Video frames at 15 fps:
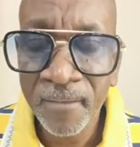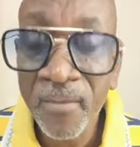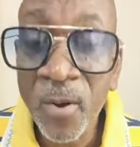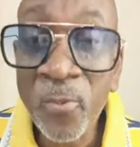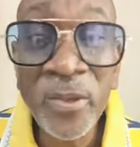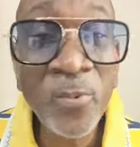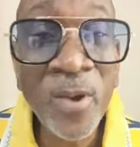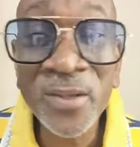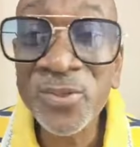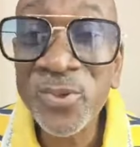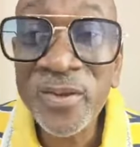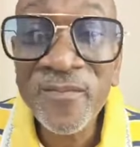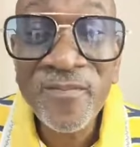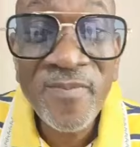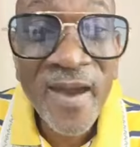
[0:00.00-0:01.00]
But we want
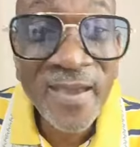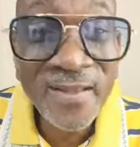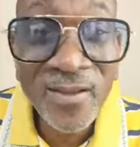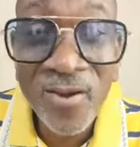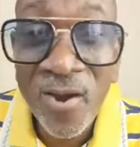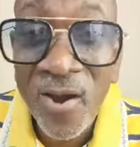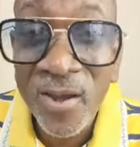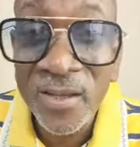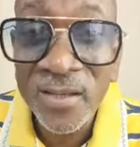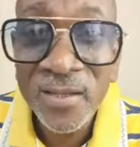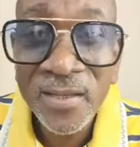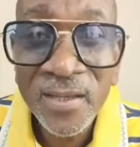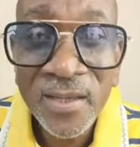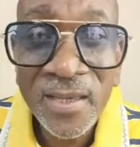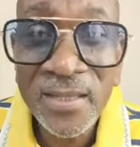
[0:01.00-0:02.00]
to invite God
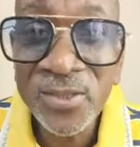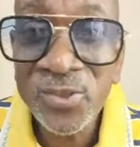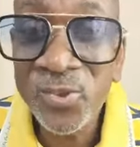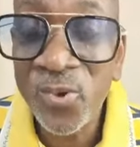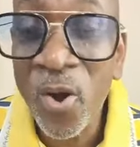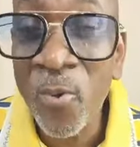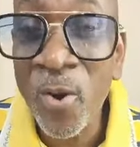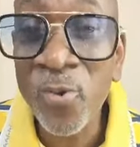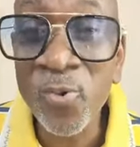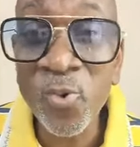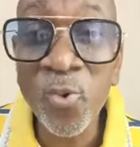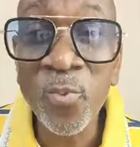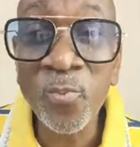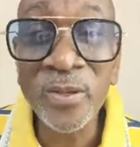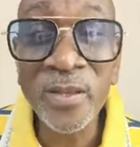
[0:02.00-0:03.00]
into our
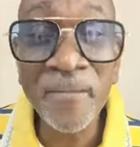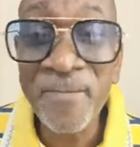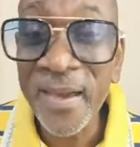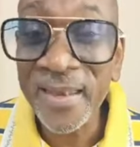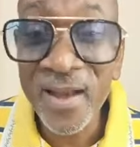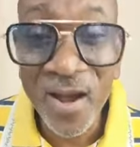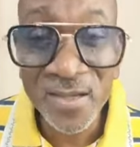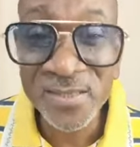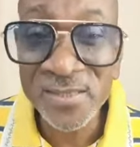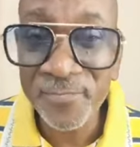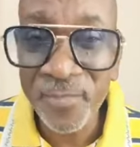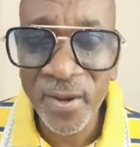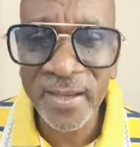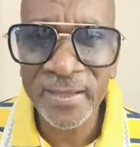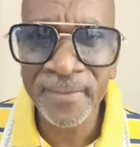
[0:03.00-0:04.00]
room with the bed
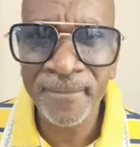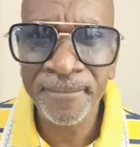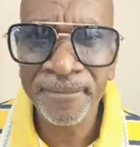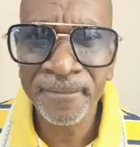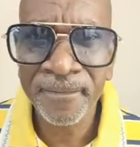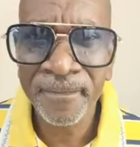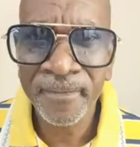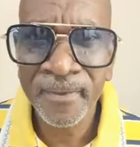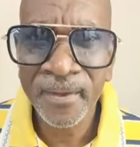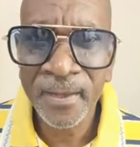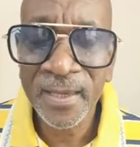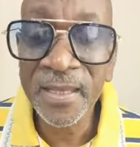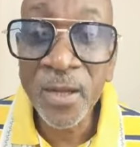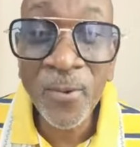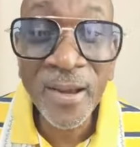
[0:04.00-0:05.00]
unspread.
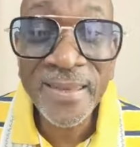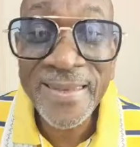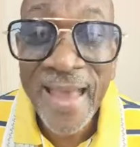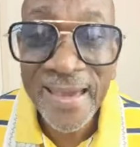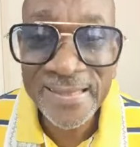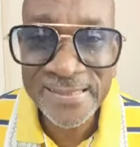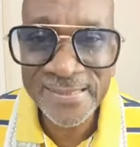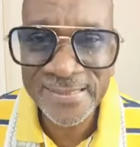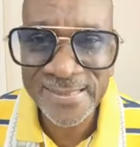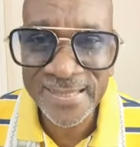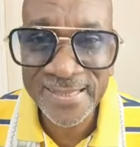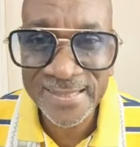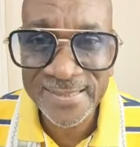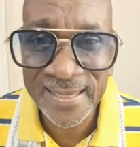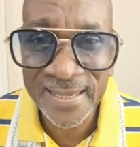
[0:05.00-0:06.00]
In our nighty
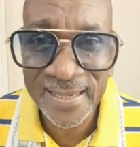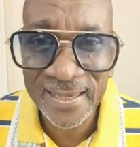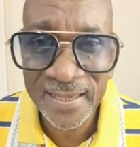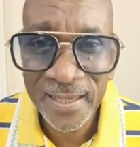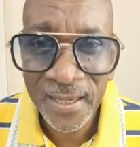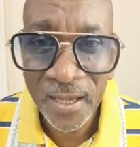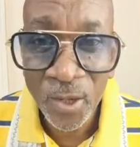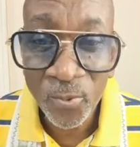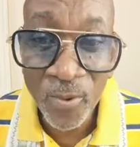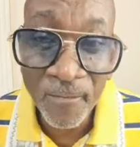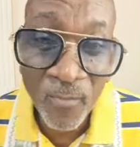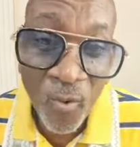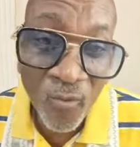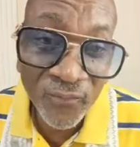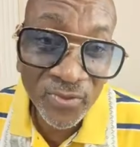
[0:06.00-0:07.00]
tete-a-tete, we
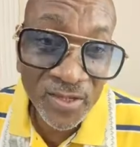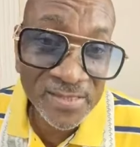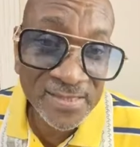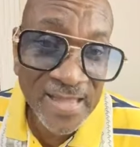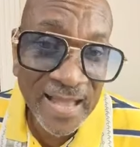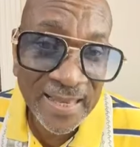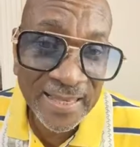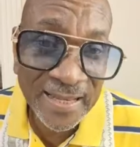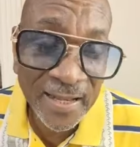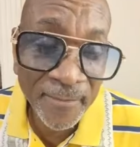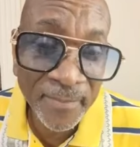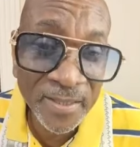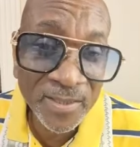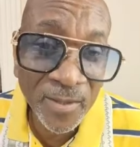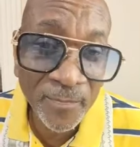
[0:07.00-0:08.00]
move to the side a little
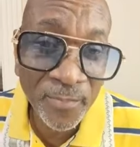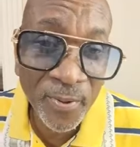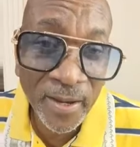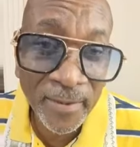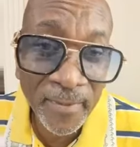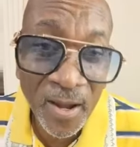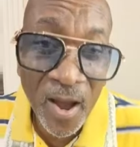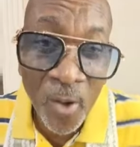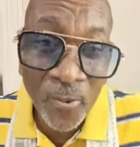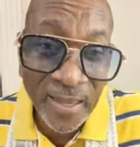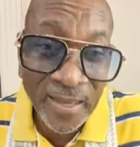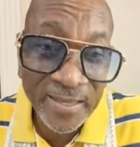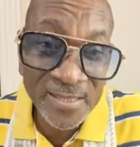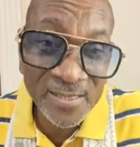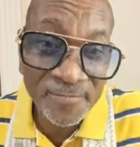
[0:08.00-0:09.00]
bit to pray because we're
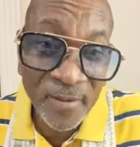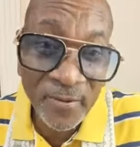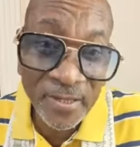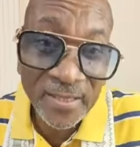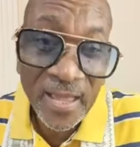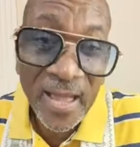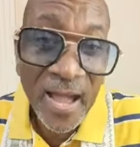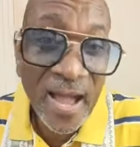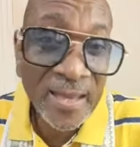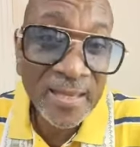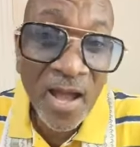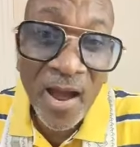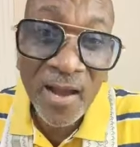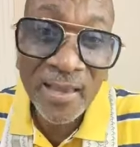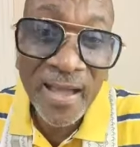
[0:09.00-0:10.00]
in the spirit
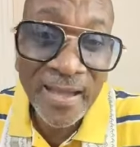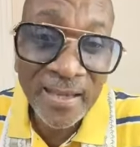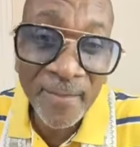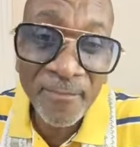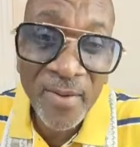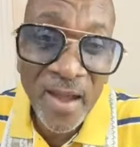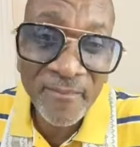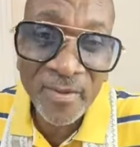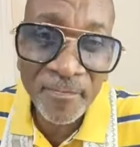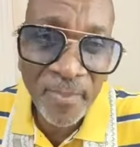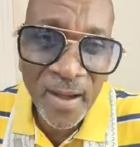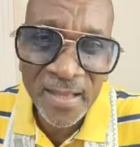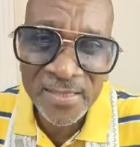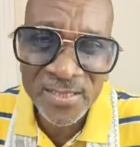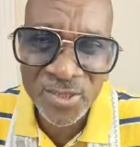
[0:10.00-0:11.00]
and all kind of private
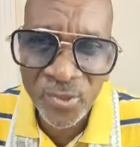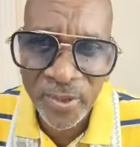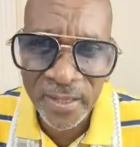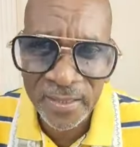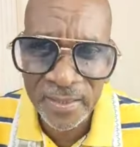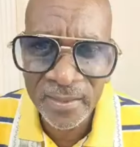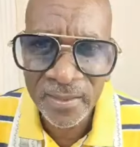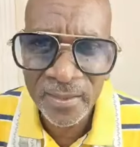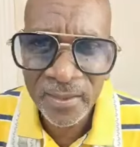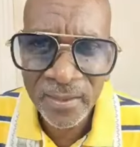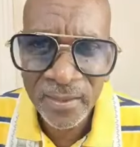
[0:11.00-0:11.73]
parts showing.